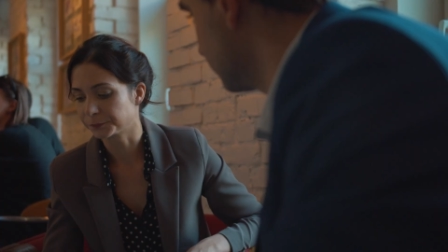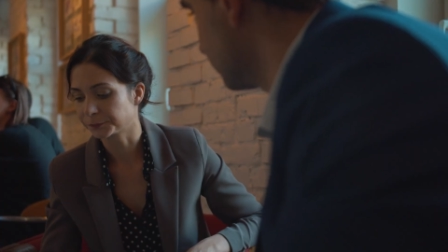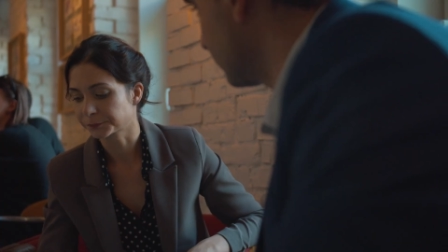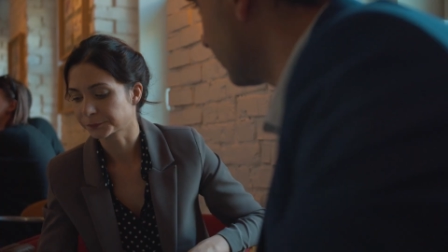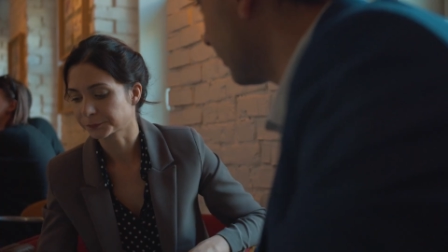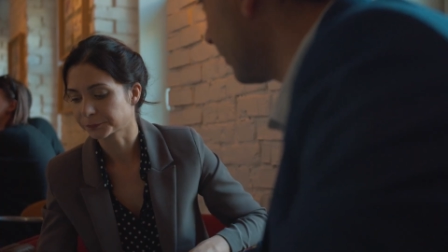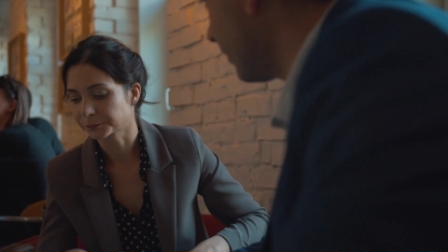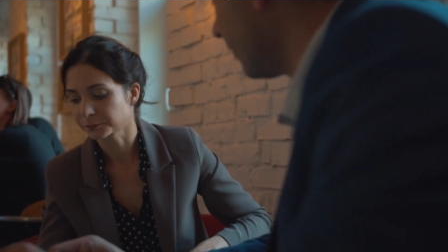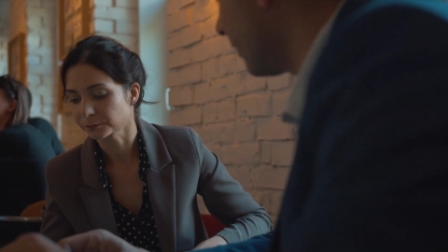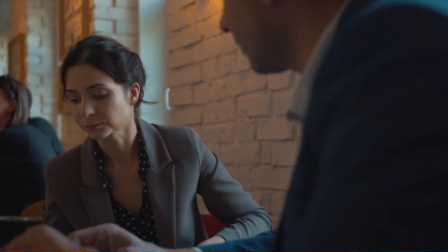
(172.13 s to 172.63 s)

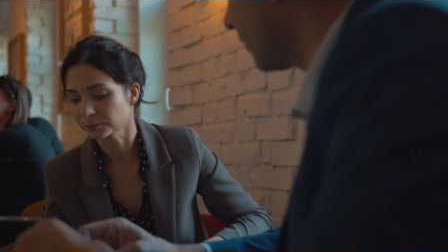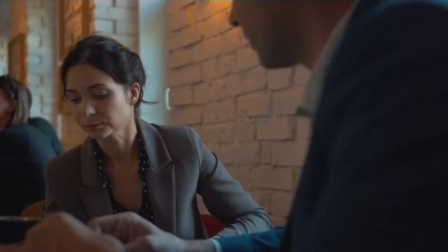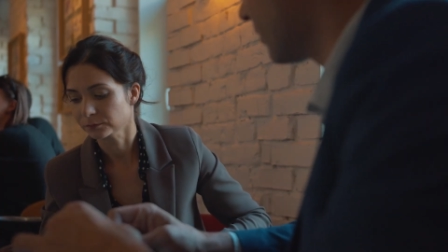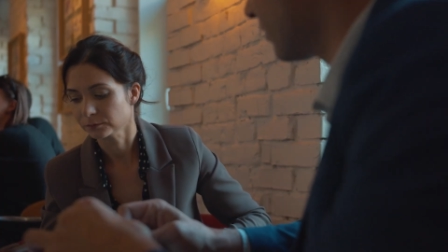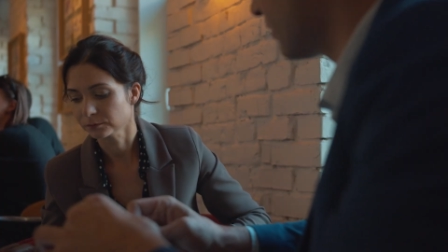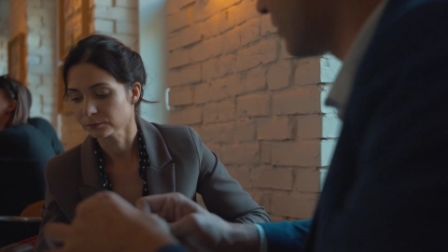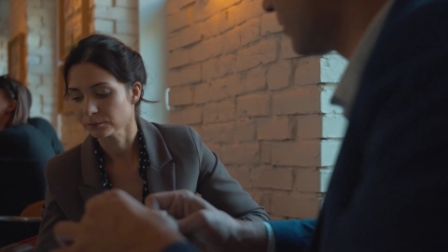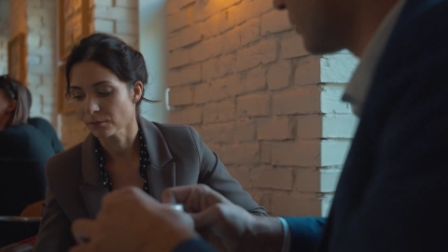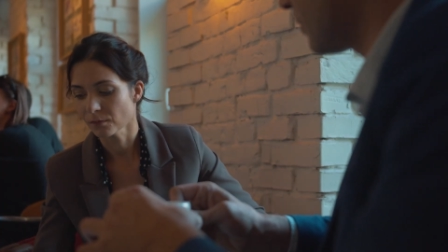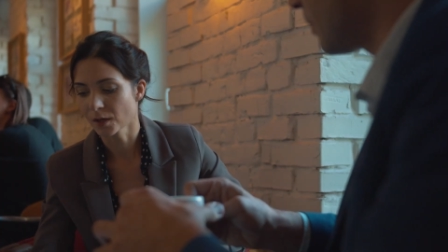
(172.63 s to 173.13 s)
Invite them
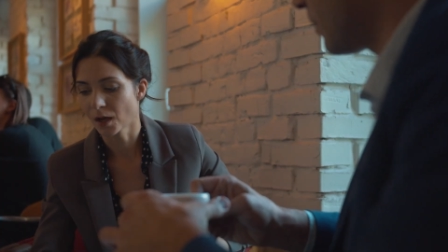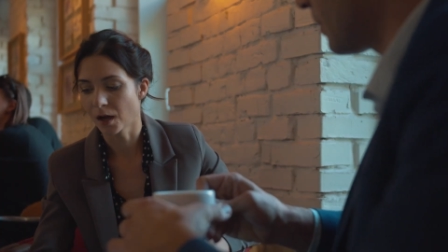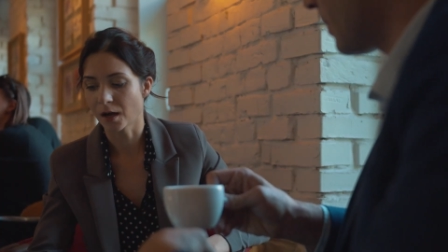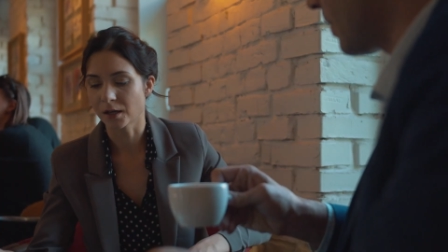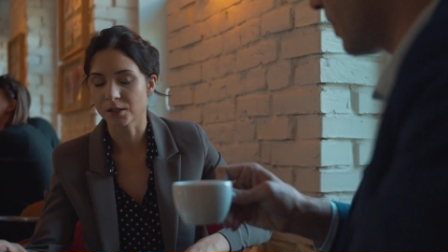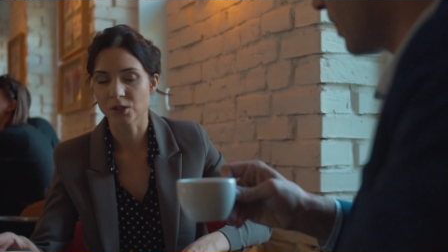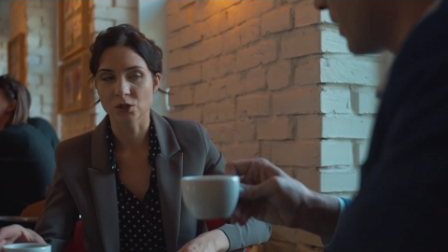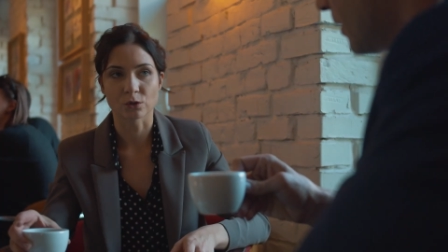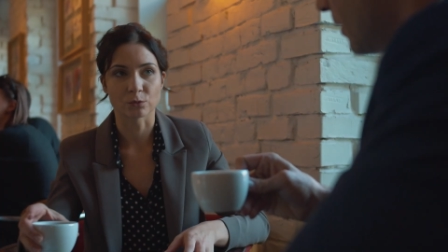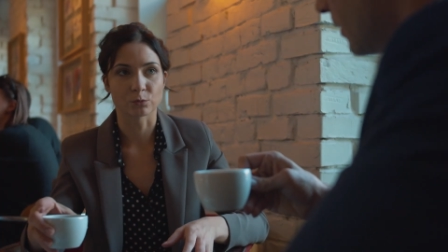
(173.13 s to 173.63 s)
for
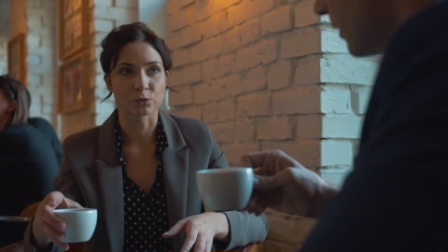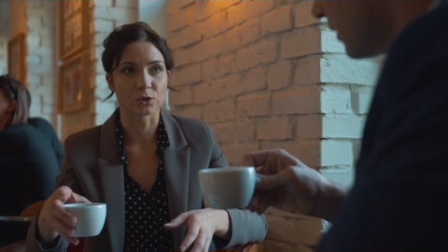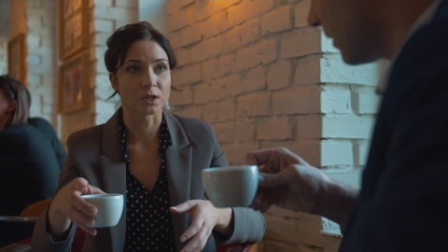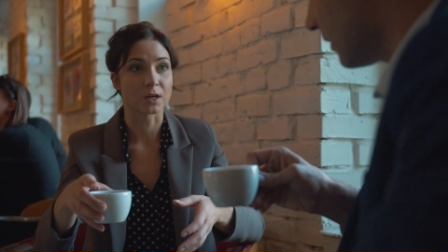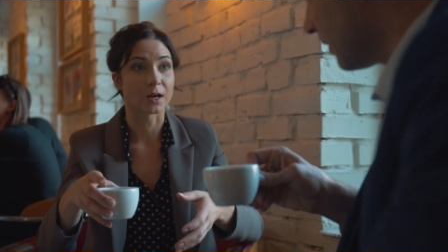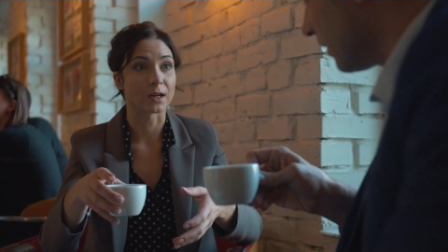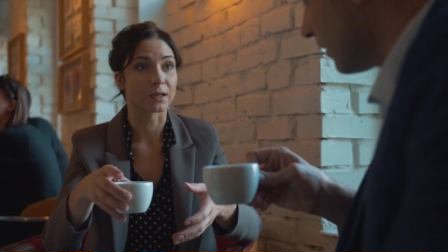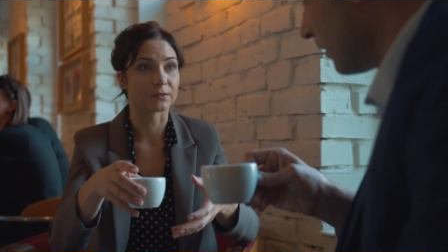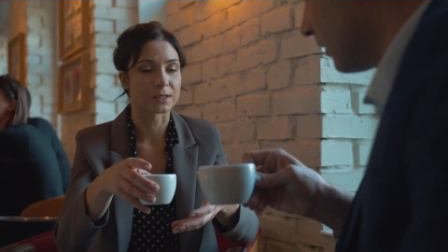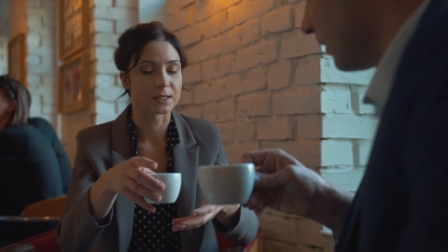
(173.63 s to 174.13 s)
coffee
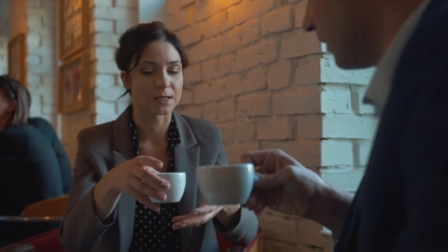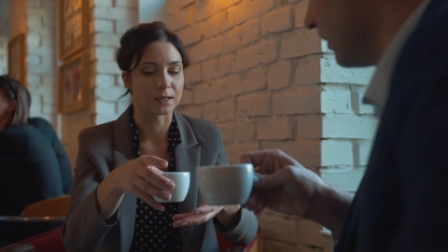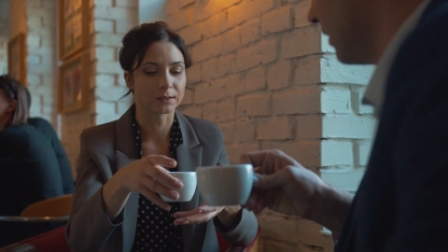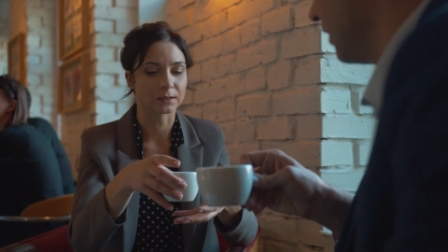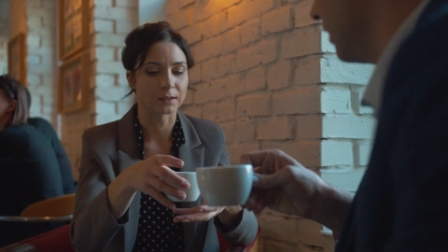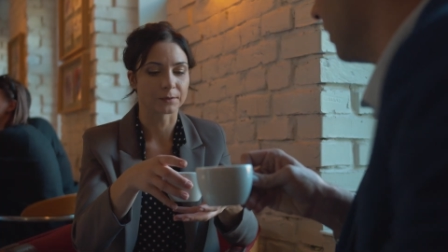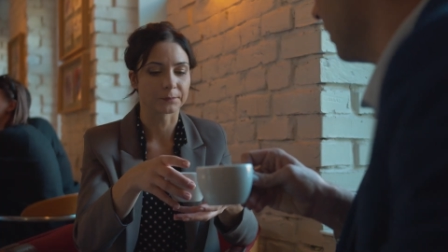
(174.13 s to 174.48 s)
and get to know